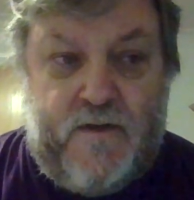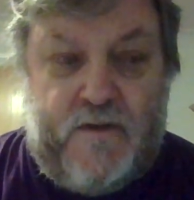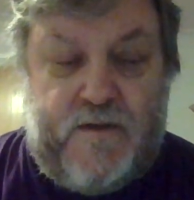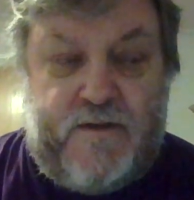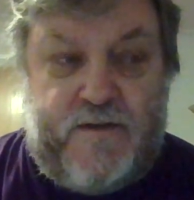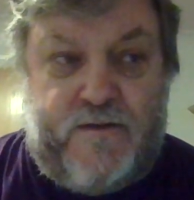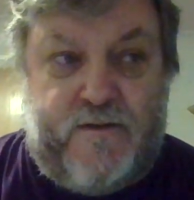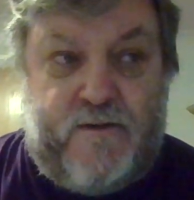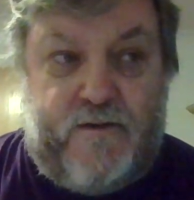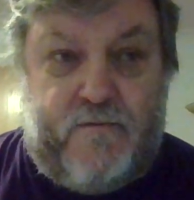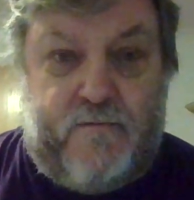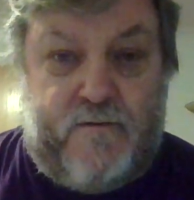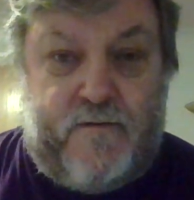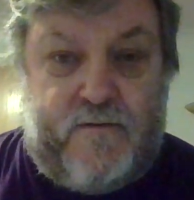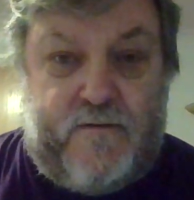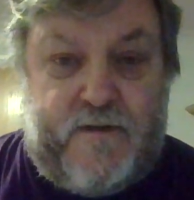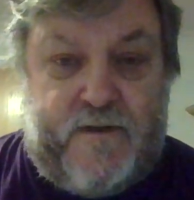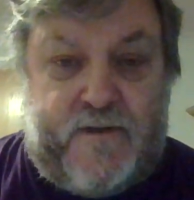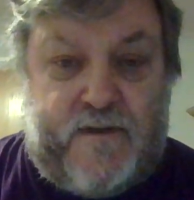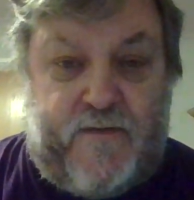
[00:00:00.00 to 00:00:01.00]
So
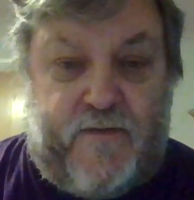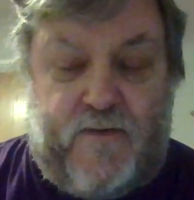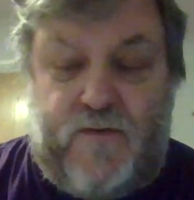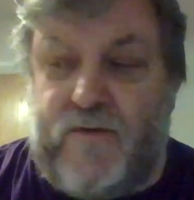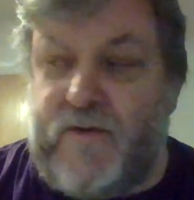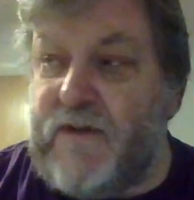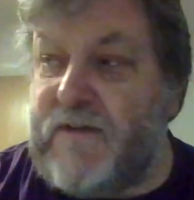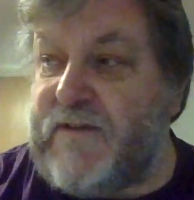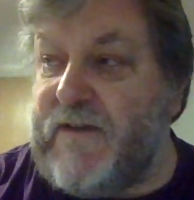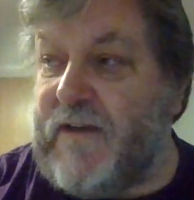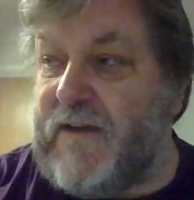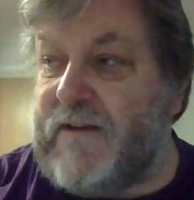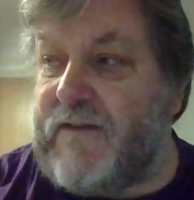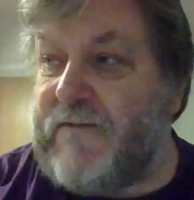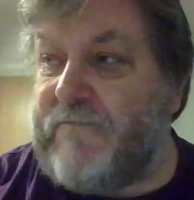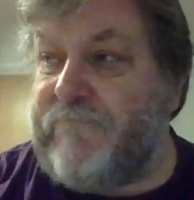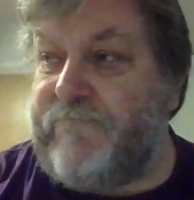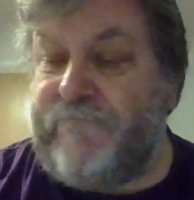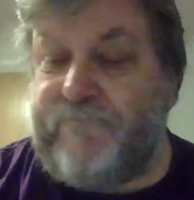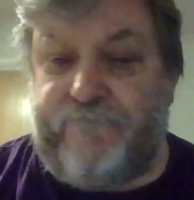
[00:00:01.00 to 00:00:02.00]
let's have a look at it.
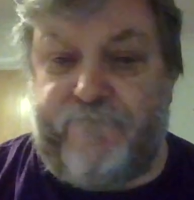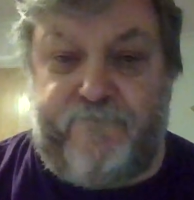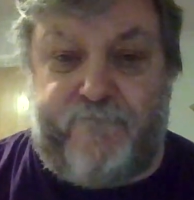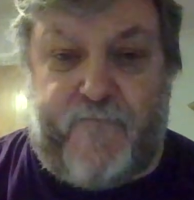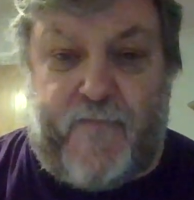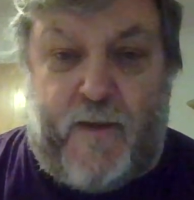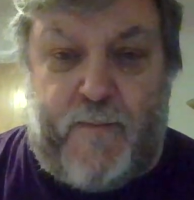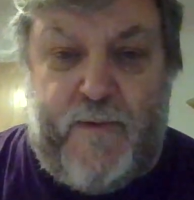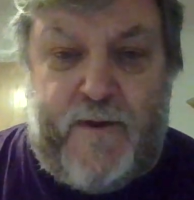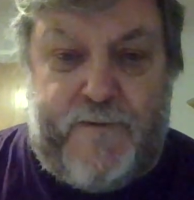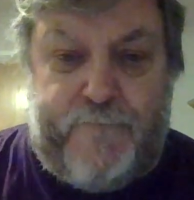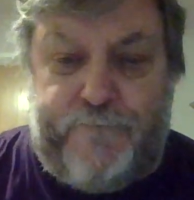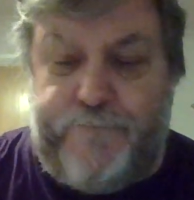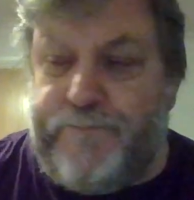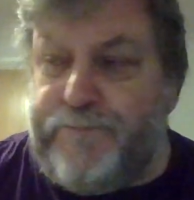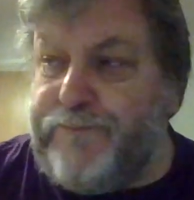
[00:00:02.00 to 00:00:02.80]
I mean,